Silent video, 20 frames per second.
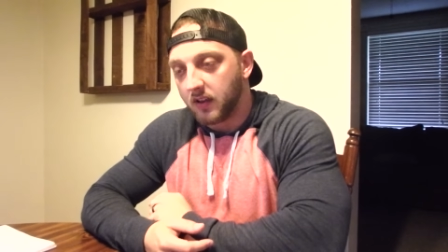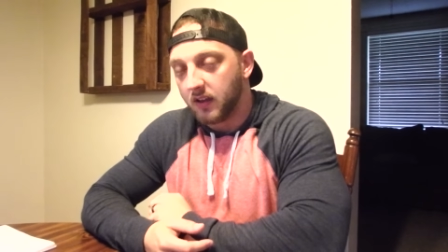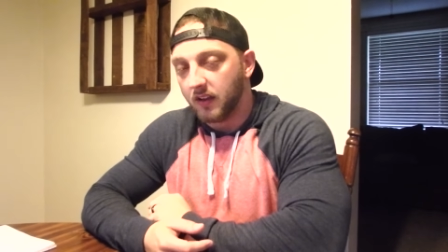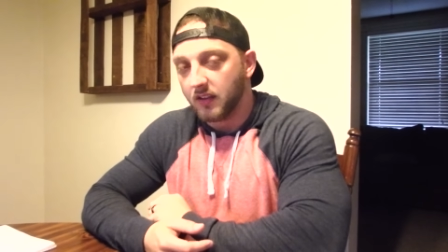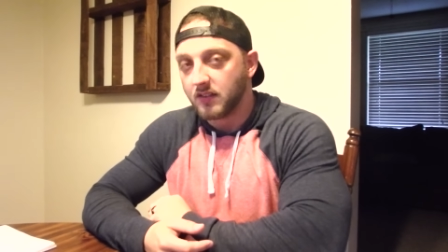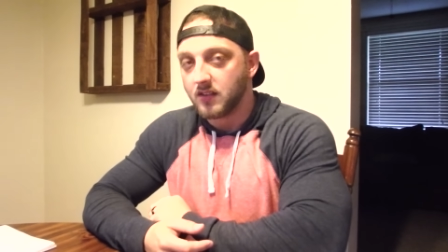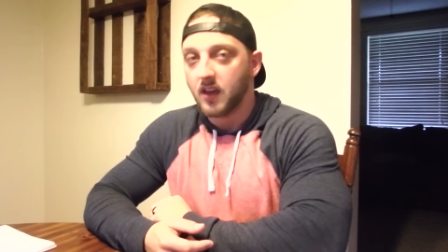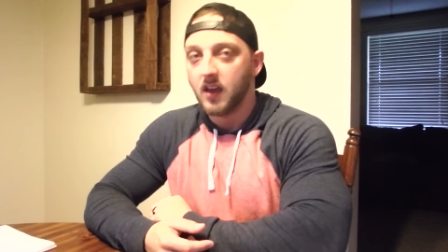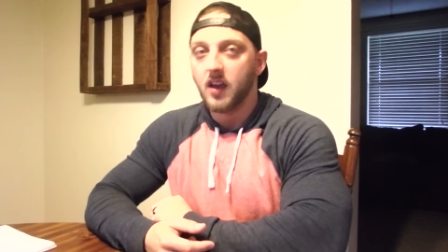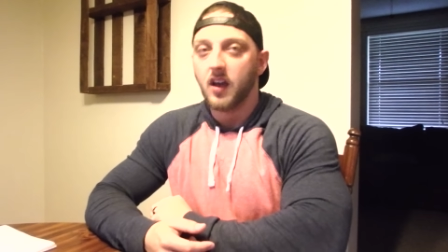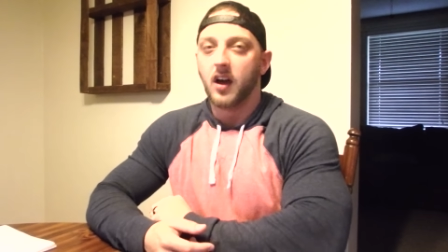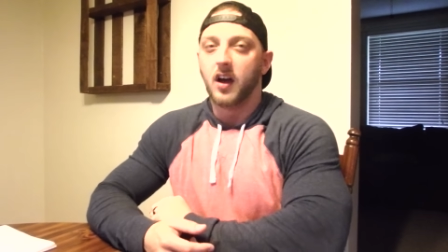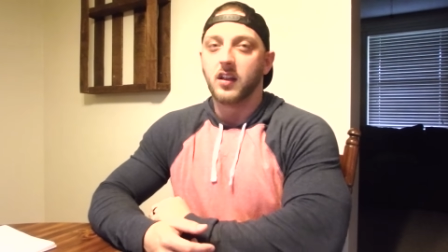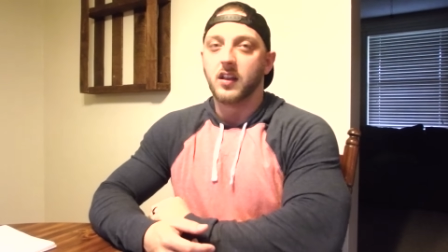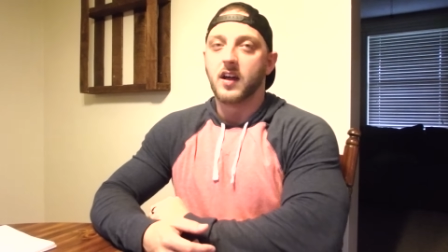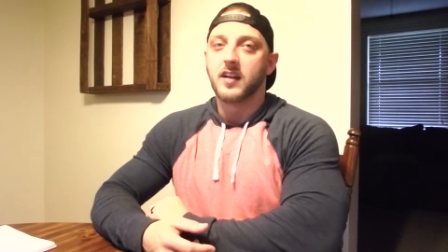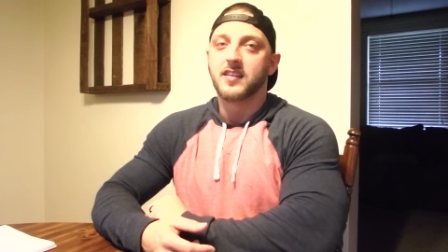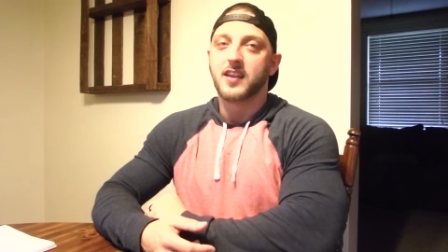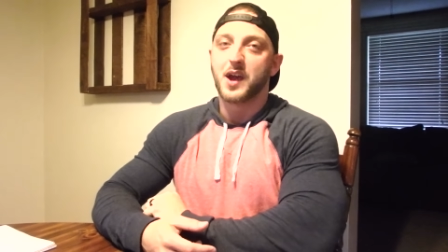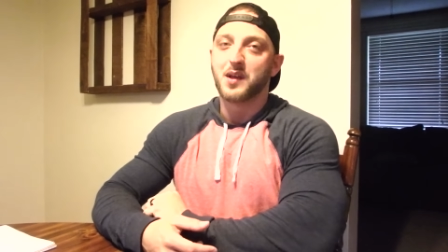because a
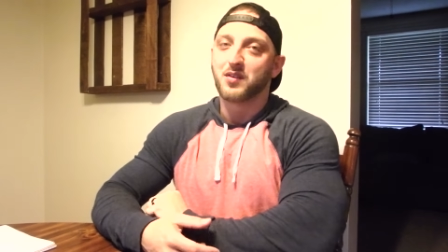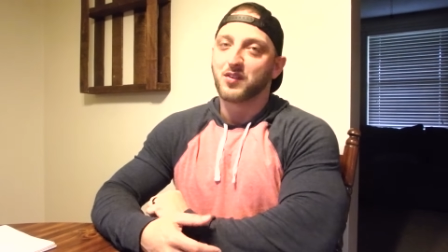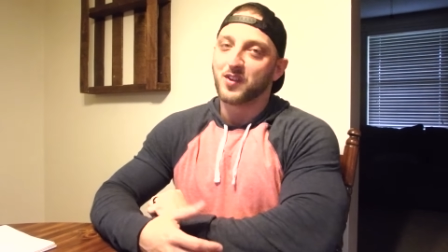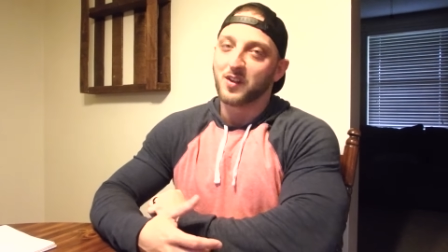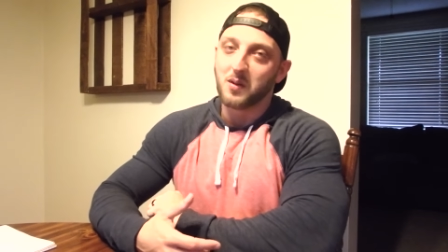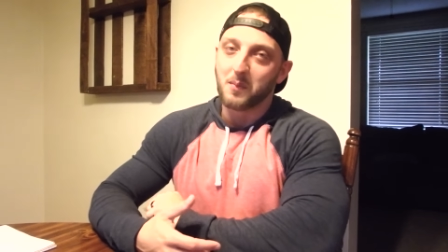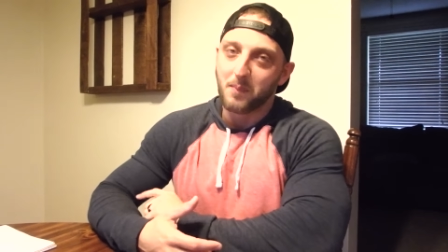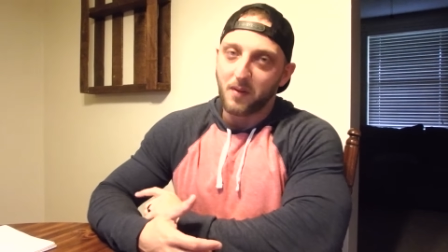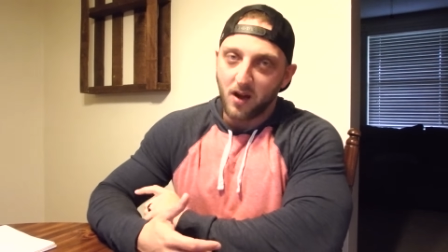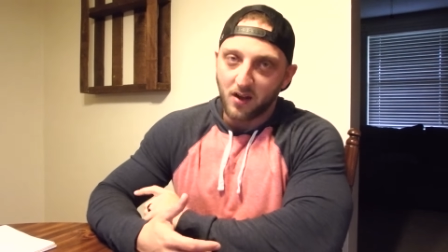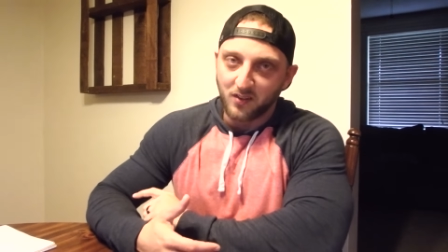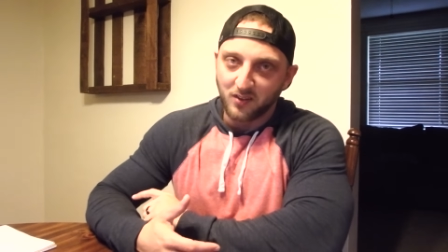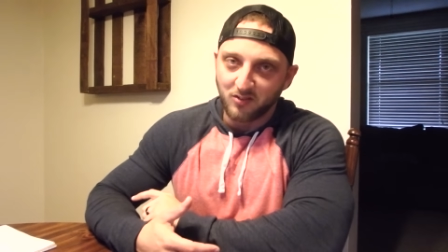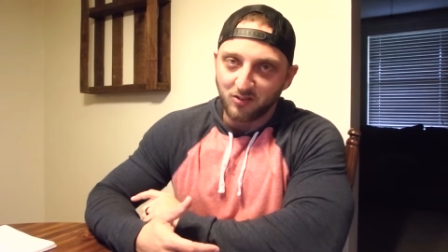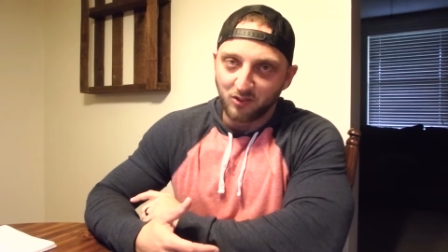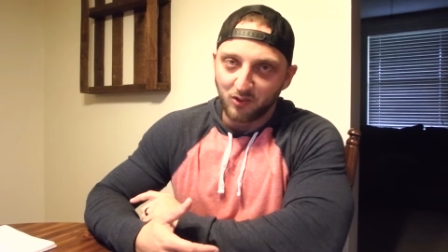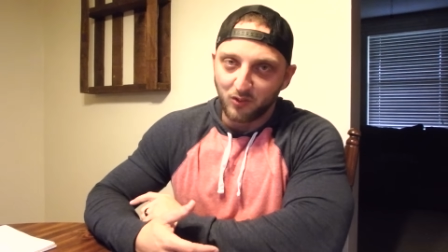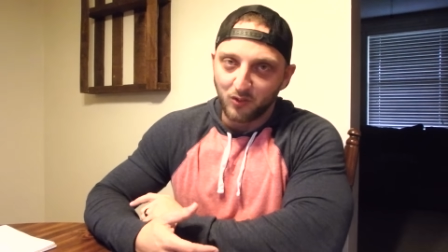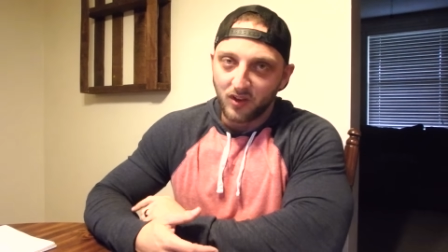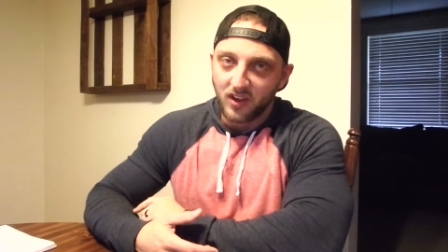lot of times when something
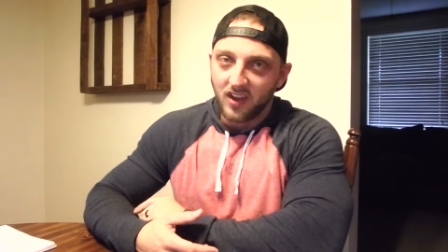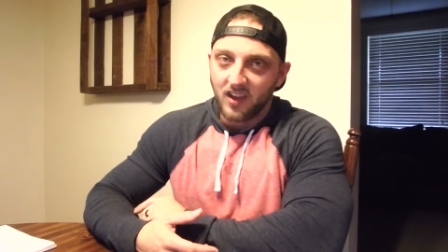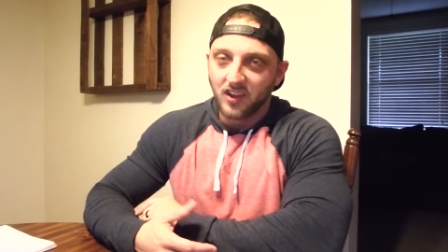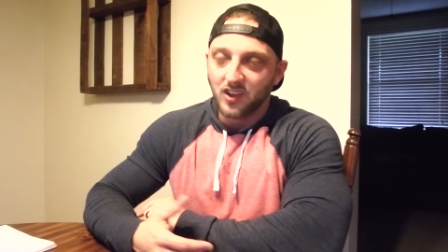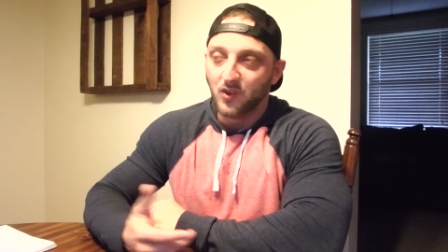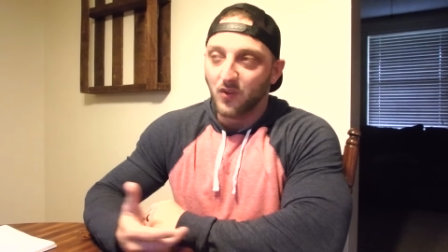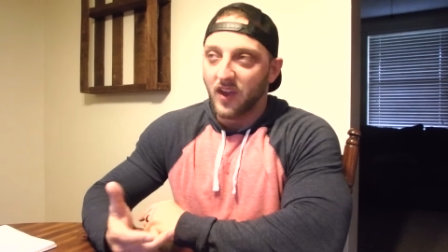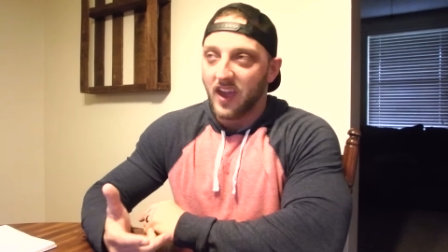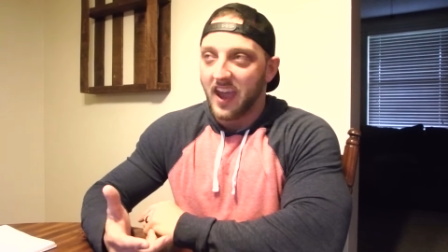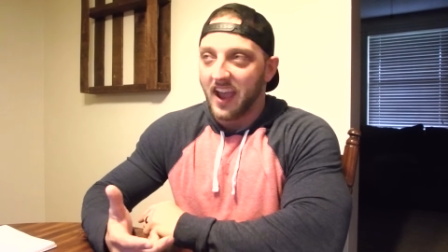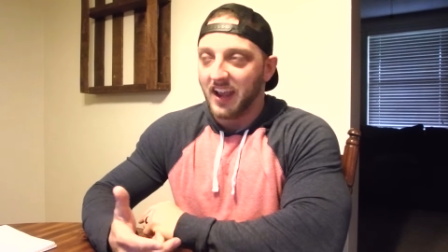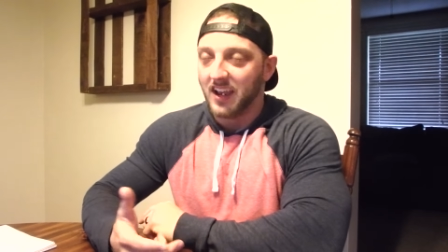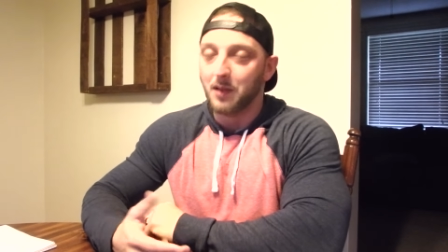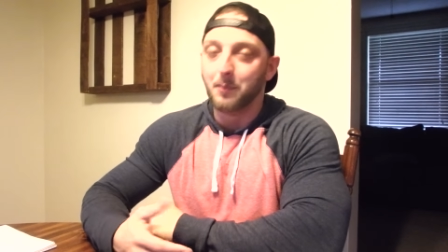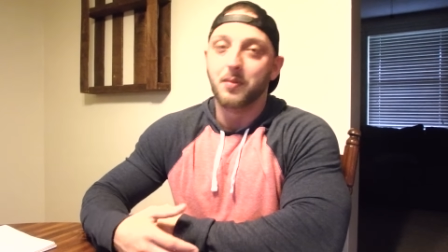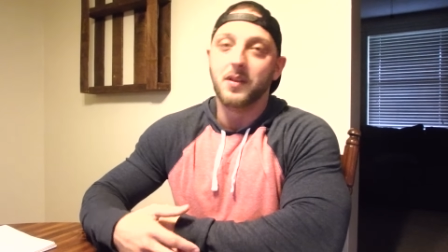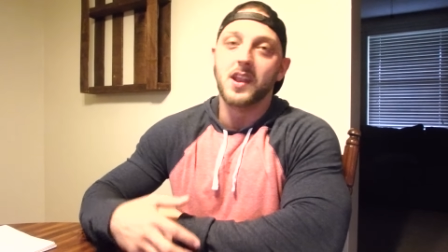bothers you, you hate it.